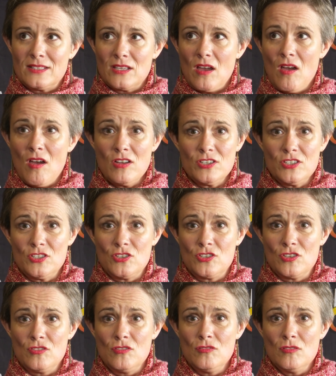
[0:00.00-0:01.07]
It's harder to
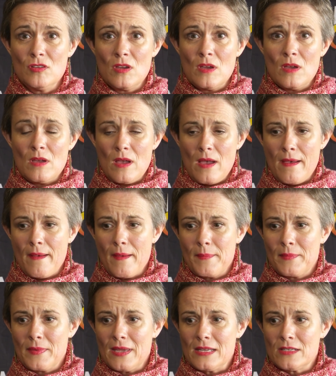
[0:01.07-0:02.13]
do
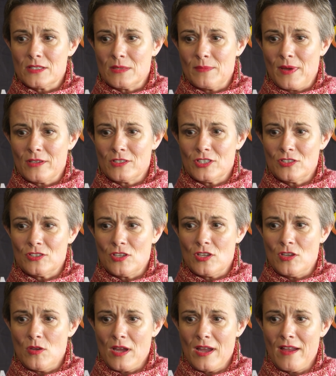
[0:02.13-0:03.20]
in so much as that
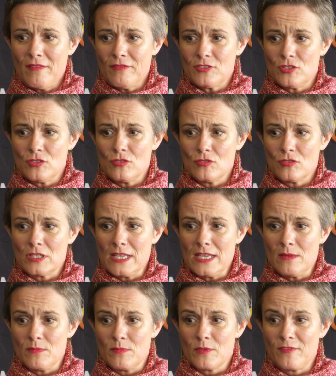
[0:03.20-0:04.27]
you have to
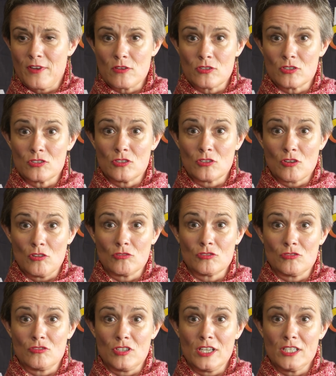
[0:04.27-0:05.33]
keep focused and
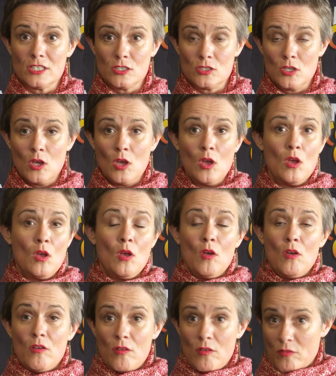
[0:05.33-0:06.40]
concentrated
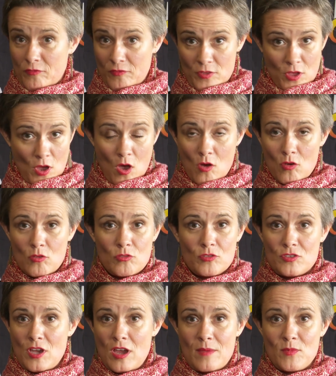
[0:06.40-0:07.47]
for the whole
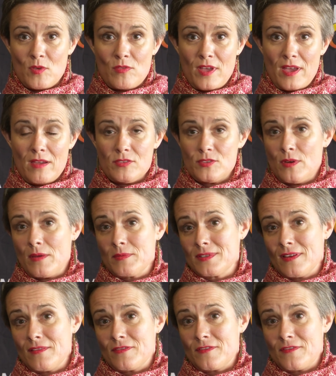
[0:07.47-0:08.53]
time you're there. So I was
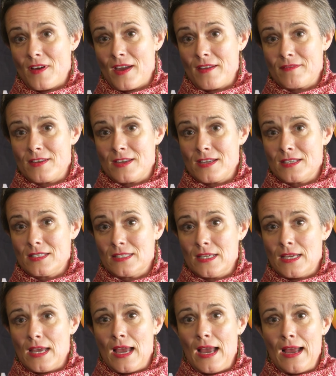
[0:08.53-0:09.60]
there for 5 years,
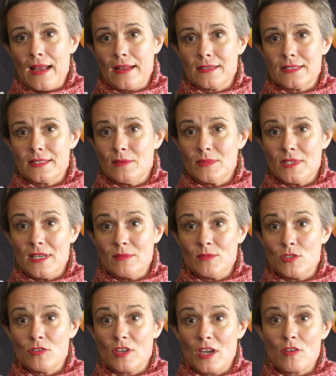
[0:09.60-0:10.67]
and
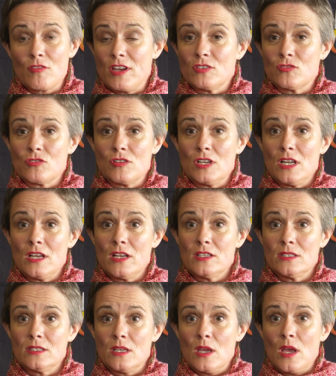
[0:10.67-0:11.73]
sometimes you get great
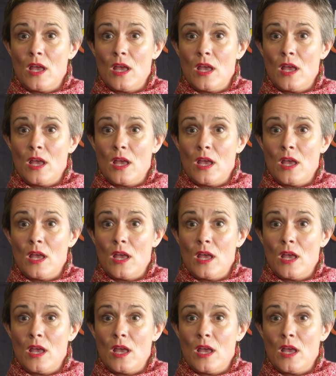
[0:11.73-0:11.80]
storylines,